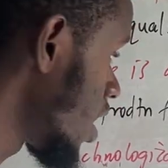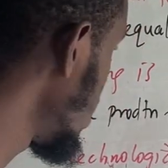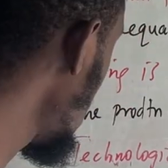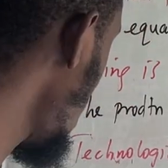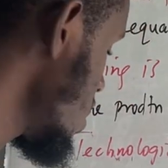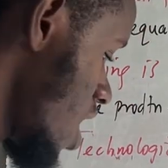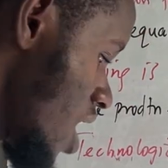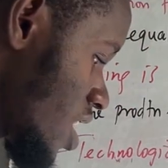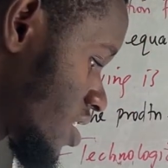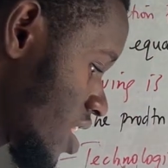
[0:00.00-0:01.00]
Now,
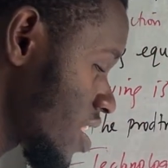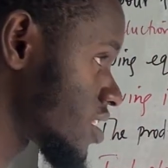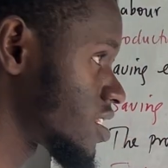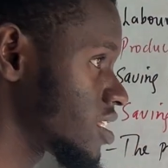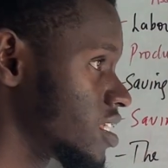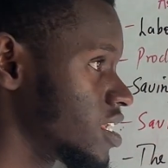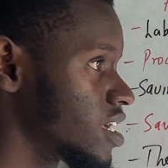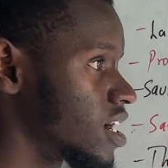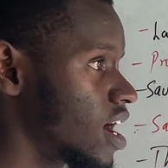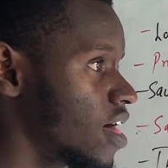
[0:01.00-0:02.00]
as I said
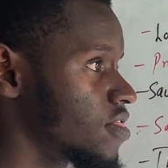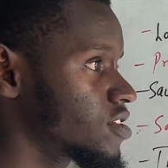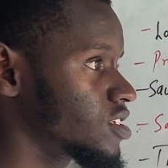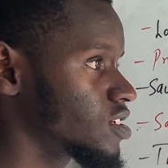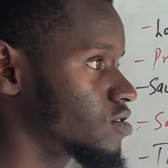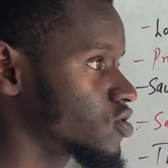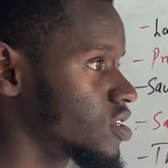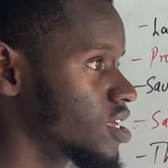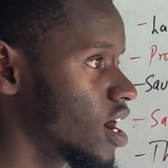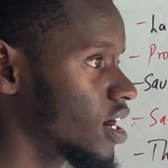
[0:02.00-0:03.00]
that this equation
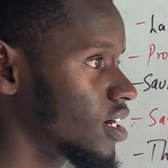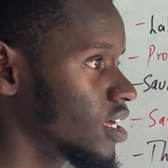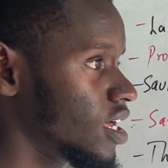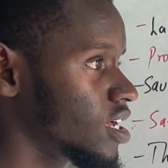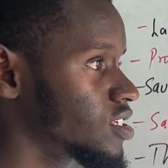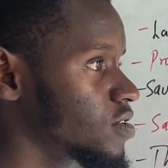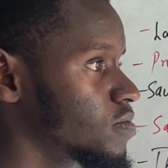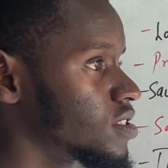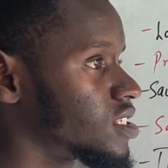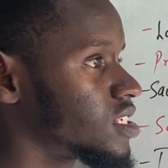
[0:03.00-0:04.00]
here
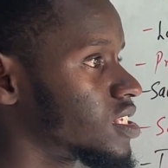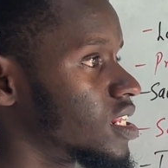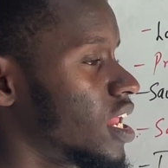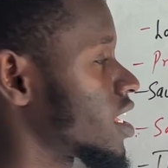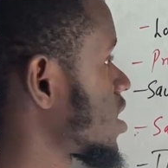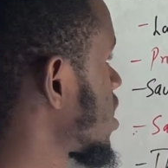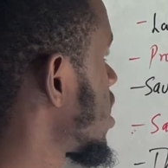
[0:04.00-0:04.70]
exhibits, like,